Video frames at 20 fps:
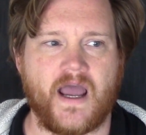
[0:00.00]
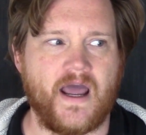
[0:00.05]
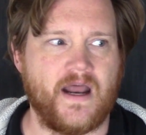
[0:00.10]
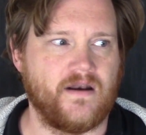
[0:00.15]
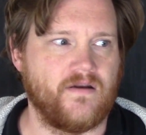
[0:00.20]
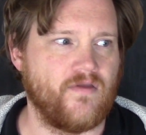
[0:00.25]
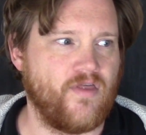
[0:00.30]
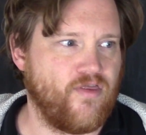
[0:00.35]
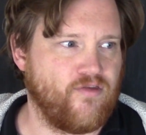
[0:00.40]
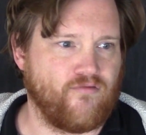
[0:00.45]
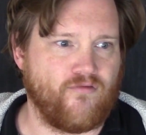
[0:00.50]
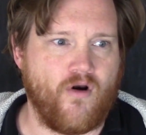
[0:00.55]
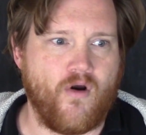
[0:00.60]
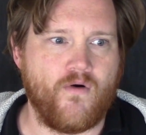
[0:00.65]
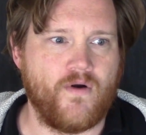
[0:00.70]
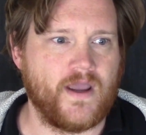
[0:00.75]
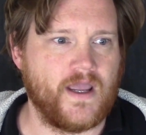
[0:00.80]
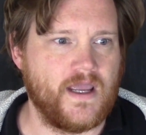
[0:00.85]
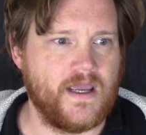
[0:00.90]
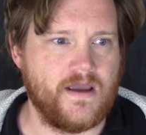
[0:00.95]
and
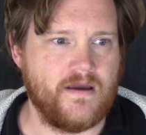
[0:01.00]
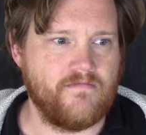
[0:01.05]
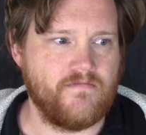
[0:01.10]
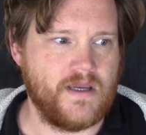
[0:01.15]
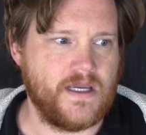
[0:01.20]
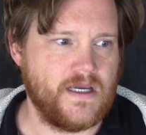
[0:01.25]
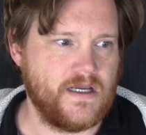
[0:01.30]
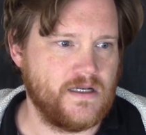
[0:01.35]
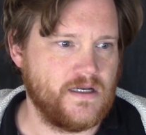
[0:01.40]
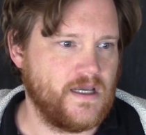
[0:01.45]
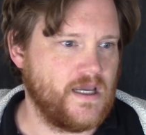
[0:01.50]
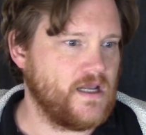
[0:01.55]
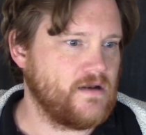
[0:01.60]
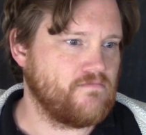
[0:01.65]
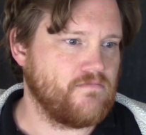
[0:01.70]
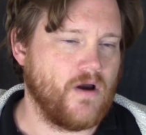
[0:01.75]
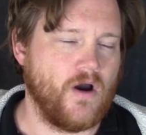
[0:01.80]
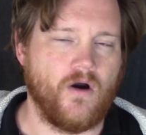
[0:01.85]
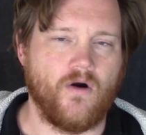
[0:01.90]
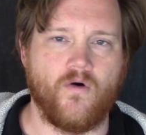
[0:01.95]
throwing him in
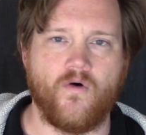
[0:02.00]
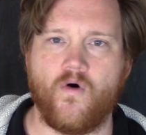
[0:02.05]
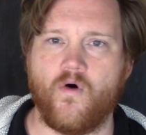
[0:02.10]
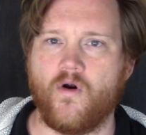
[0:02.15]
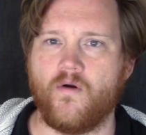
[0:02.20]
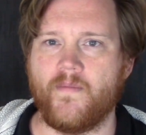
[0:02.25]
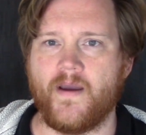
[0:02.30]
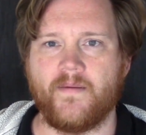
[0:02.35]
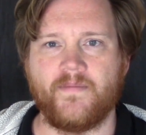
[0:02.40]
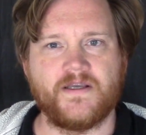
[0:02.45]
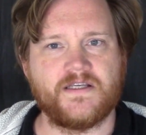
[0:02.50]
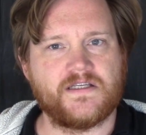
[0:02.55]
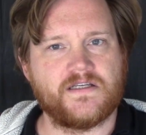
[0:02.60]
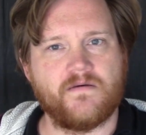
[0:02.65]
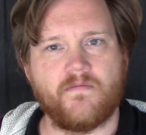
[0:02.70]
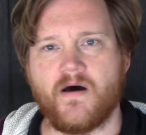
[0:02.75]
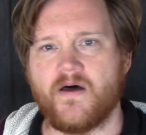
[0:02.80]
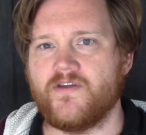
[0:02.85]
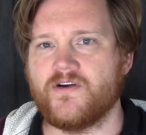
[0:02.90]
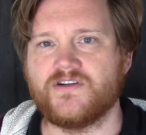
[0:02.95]
Gitmo or maybe
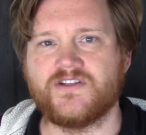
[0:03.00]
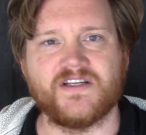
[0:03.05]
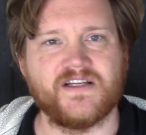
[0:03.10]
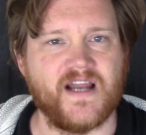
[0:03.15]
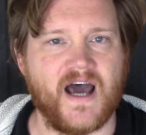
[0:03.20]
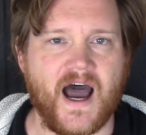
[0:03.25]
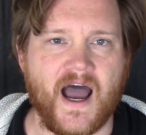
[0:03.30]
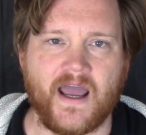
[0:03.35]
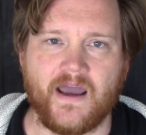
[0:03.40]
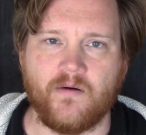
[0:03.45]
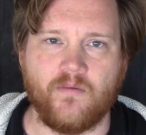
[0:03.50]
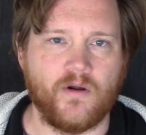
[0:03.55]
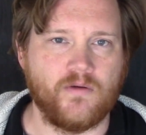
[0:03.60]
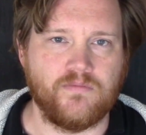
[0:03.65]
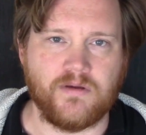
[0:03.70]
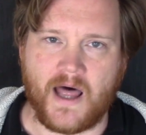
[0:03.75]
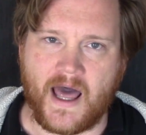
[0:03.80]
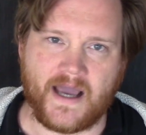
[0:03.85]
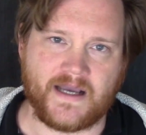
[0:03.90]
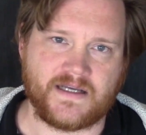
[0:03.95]
some other deniable
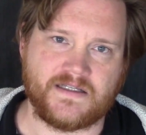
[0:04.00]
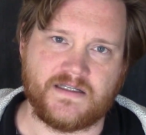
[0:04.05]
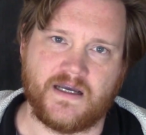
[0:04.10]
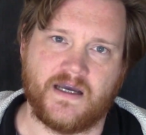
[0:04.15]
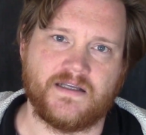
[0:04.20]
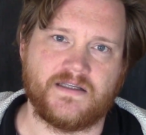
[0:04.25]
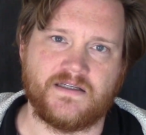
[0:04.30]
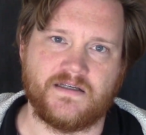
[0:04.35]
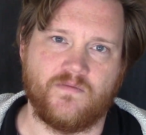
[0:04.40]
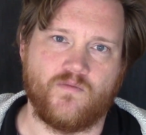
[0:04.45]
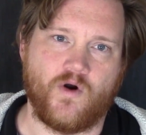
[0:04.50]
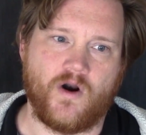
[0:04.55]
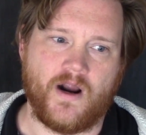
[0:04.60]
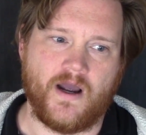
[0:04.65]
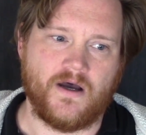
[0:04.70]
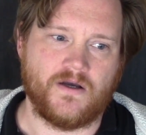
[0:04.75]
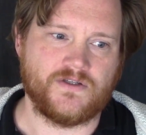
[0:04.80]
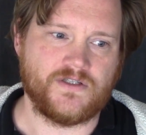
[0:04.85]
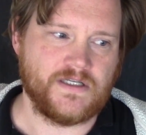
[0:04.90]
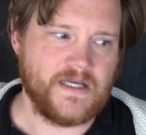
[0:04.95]
black site somewhere
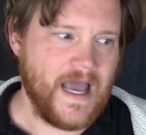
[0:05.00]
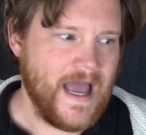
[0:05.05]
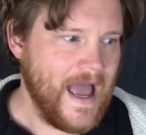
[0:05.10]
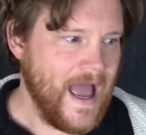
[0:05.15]
else.